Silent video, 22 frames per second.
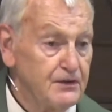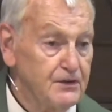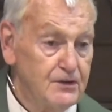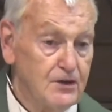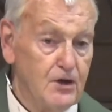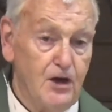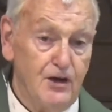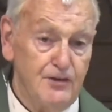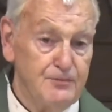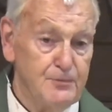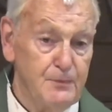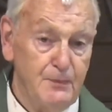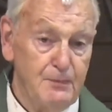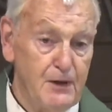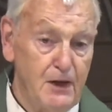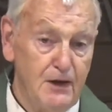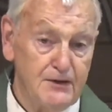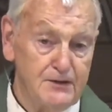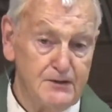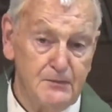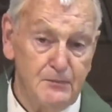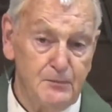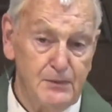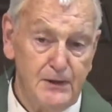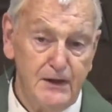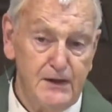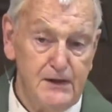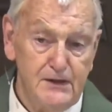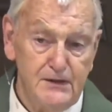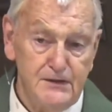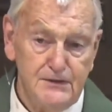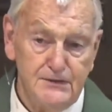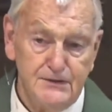cosmopolitan
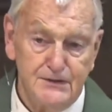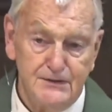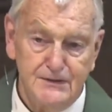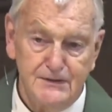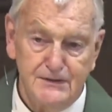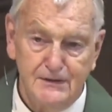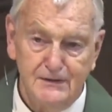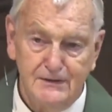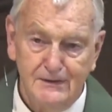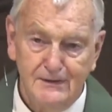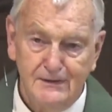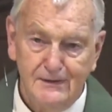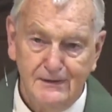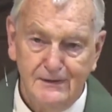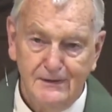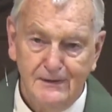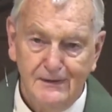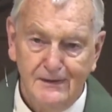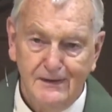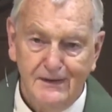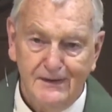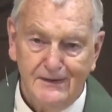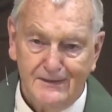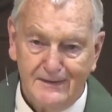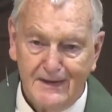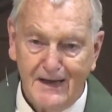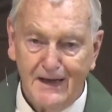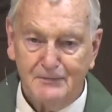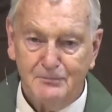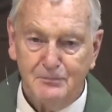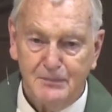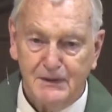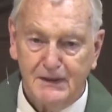place. And
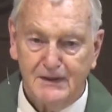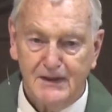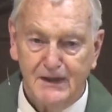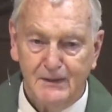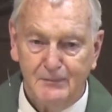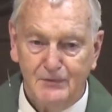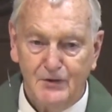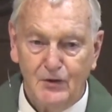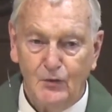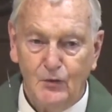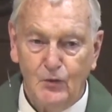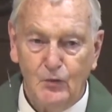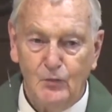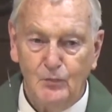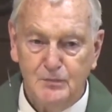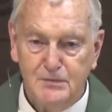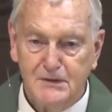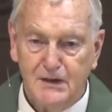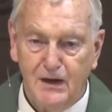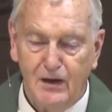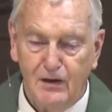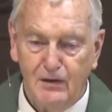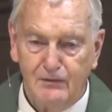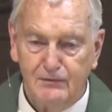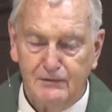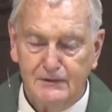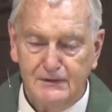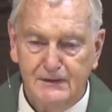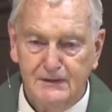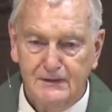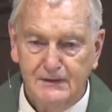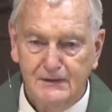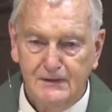that became the hometown
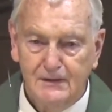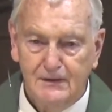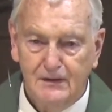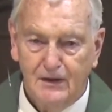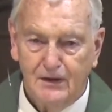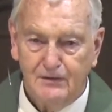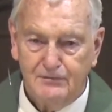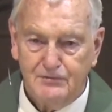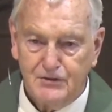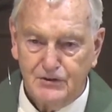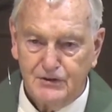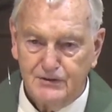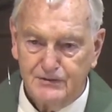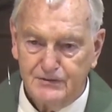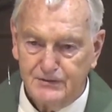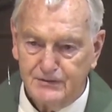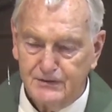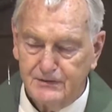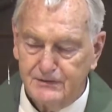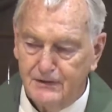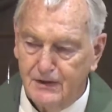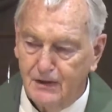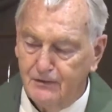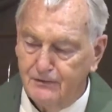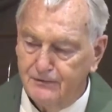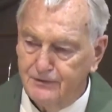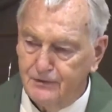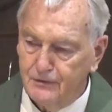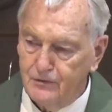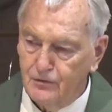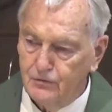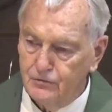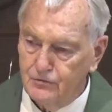of Jesus. Now, if you
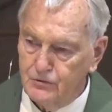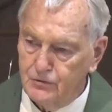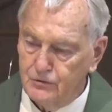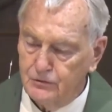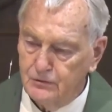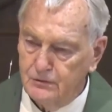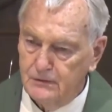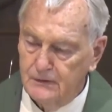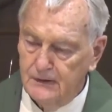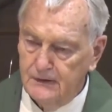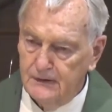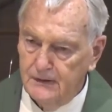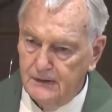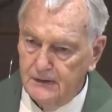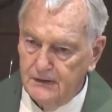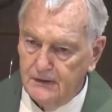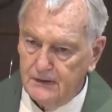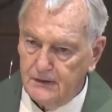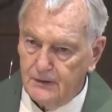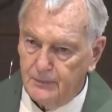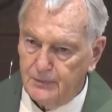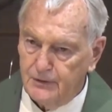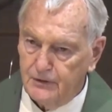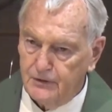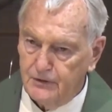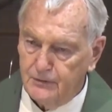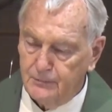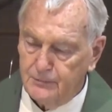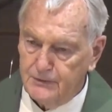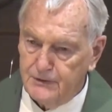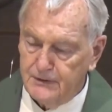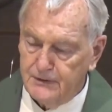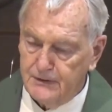go to
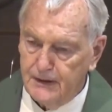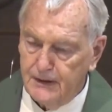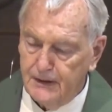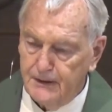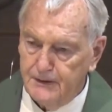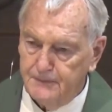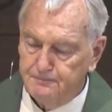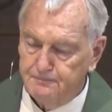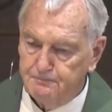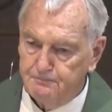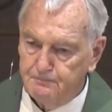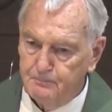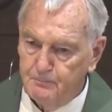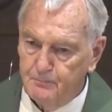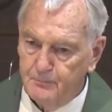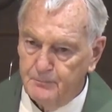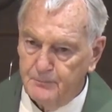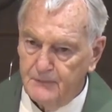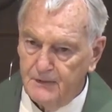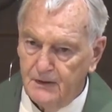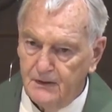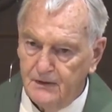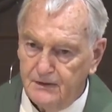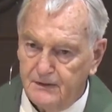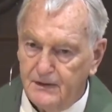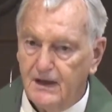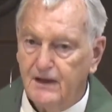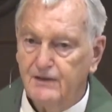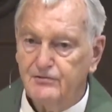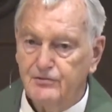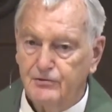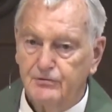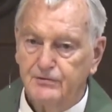Capernaum today,
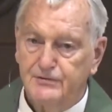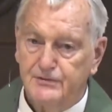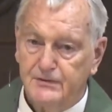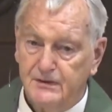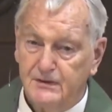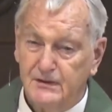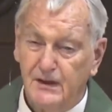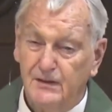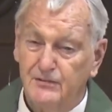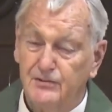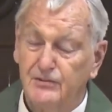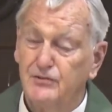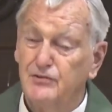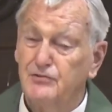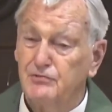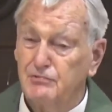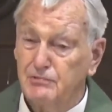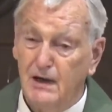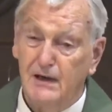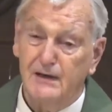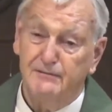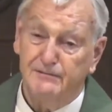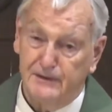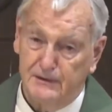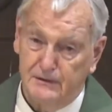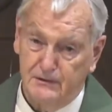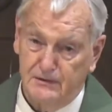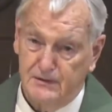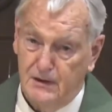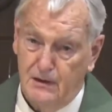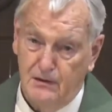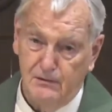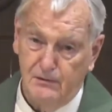Nazareth today is a thriving
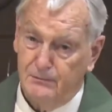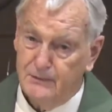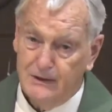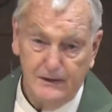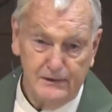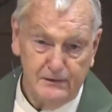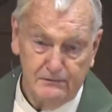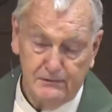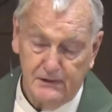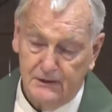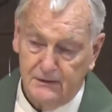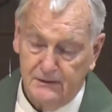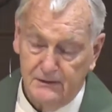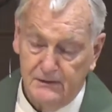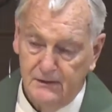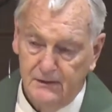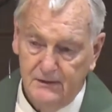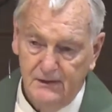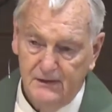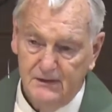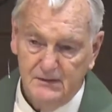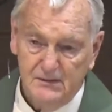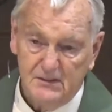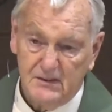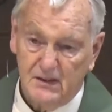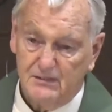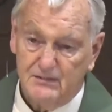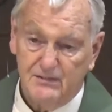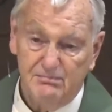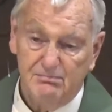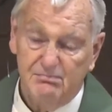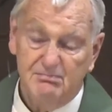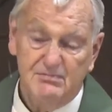town, by the way. It's
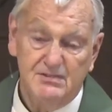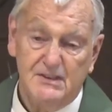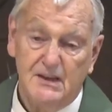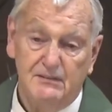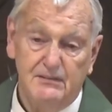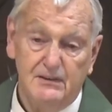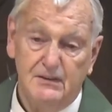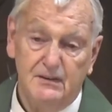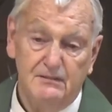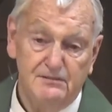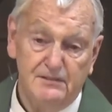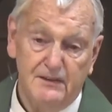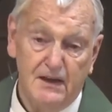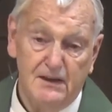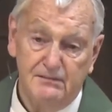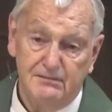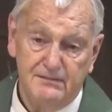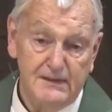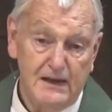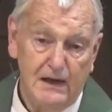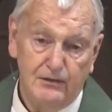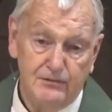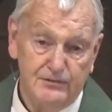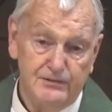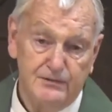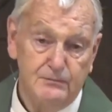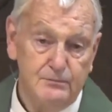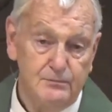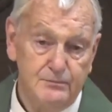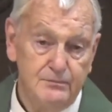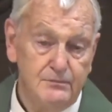got 75,000